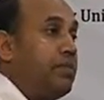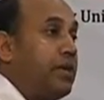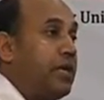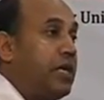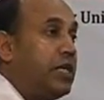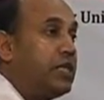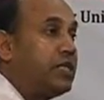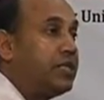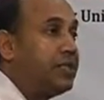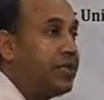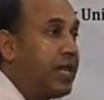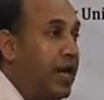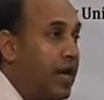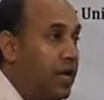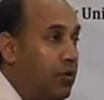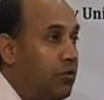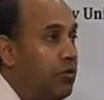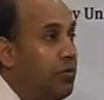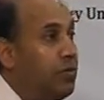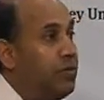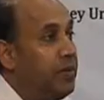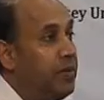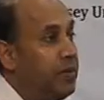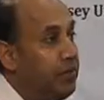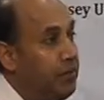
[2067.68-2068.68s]
because there
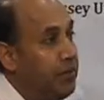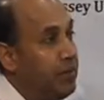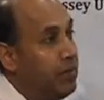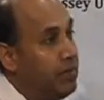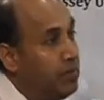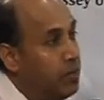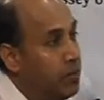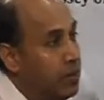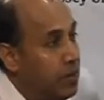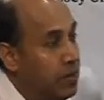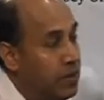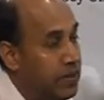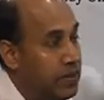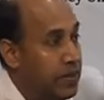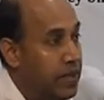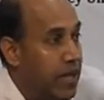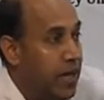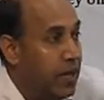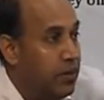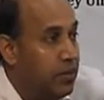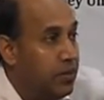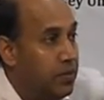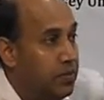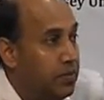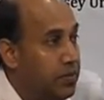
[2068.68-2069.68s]
will be people,
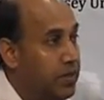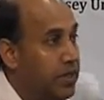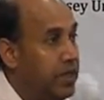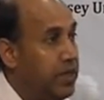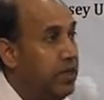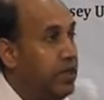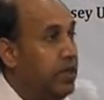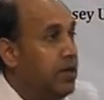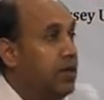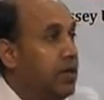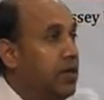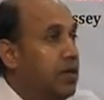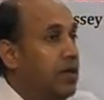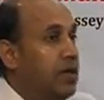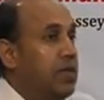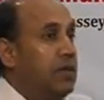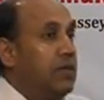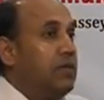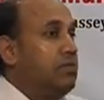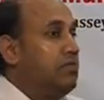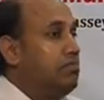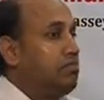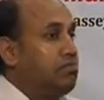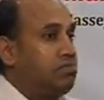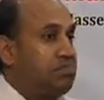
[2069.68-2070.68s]
there will be
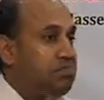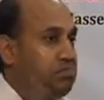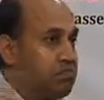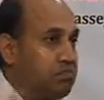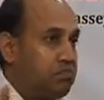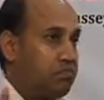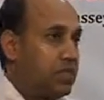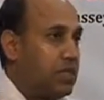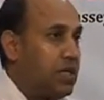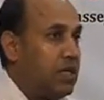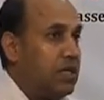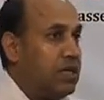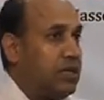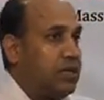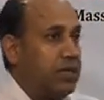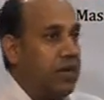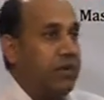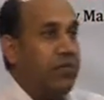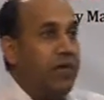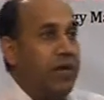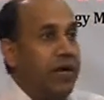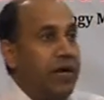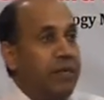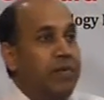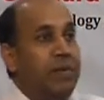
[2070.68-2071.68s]

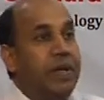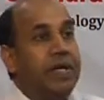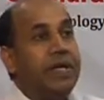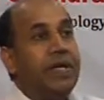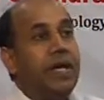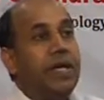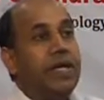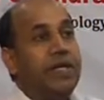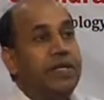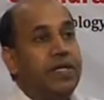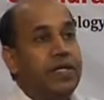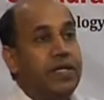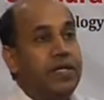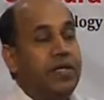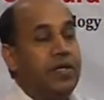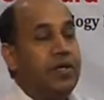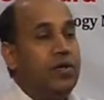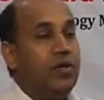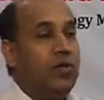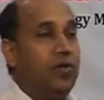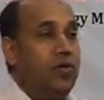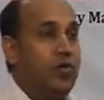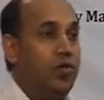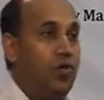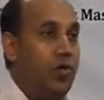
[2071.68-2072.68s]
different mentality
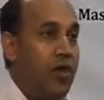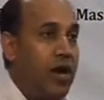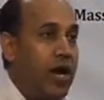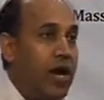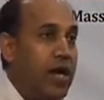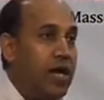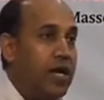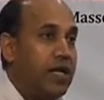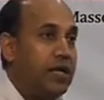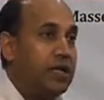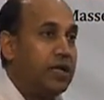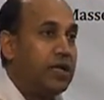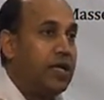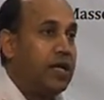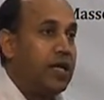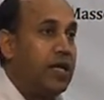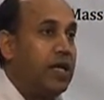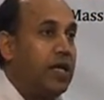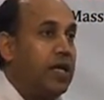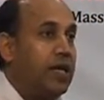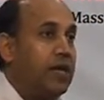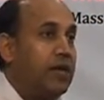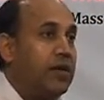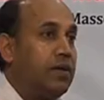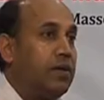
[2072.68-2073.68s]
where
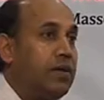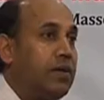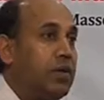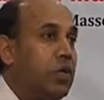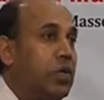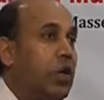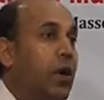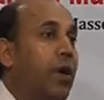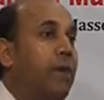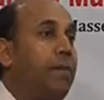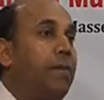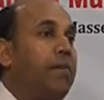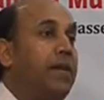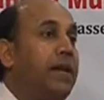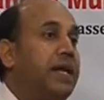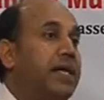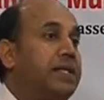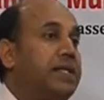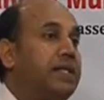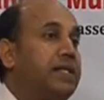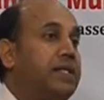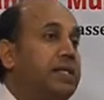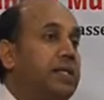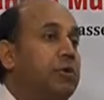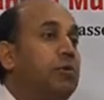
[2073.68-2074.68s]
the
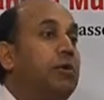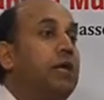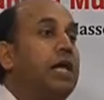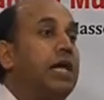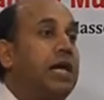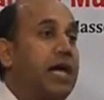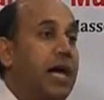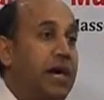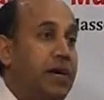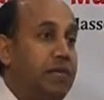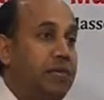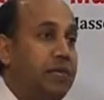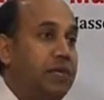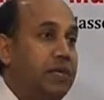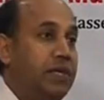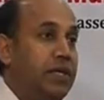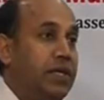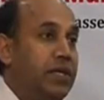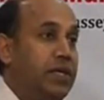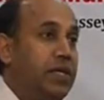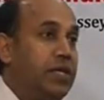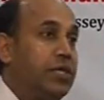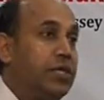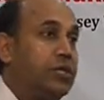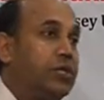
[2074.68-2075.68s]
complexity will come.
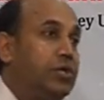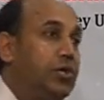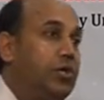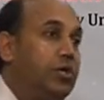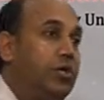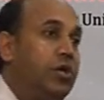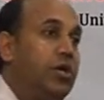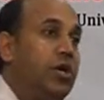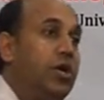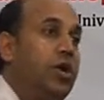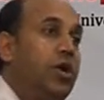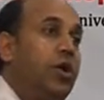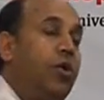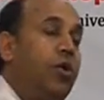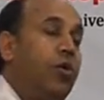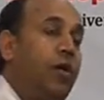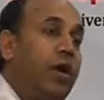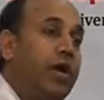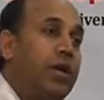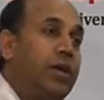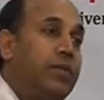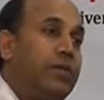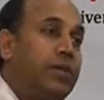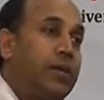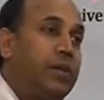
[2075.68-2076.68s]
So,
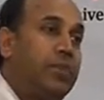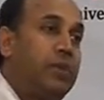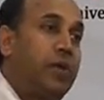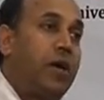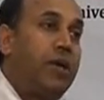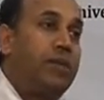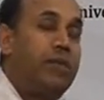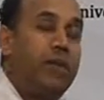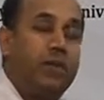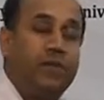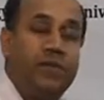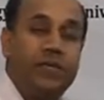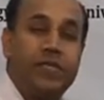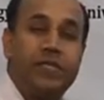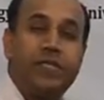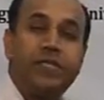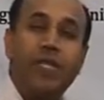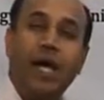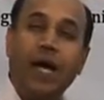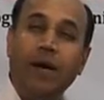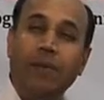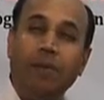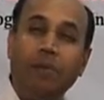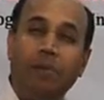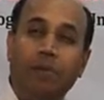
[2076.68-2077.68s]
one of the problem is
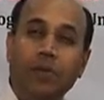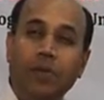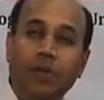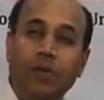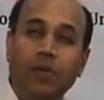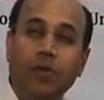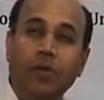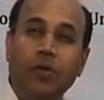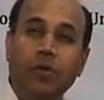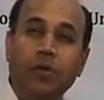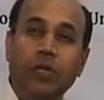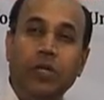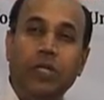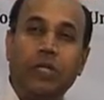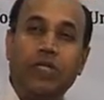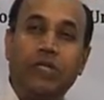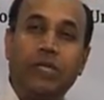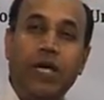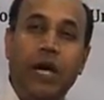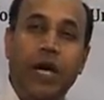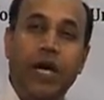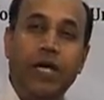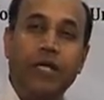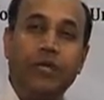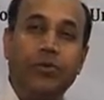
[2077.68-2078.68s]
some people will
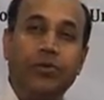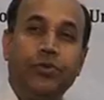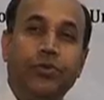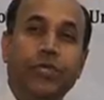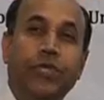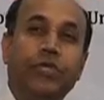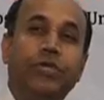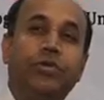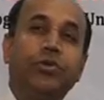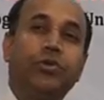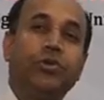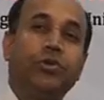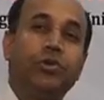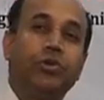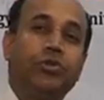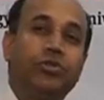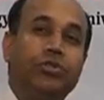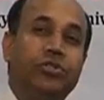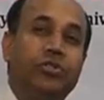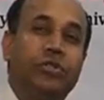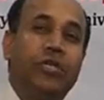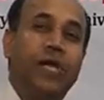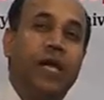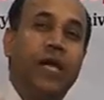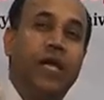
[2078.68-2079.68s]
try to introduce
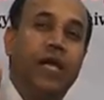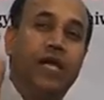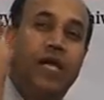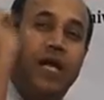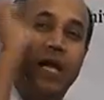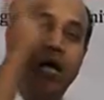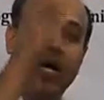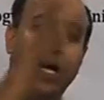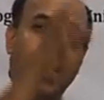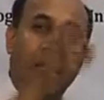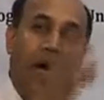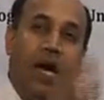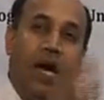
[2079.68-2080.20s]
their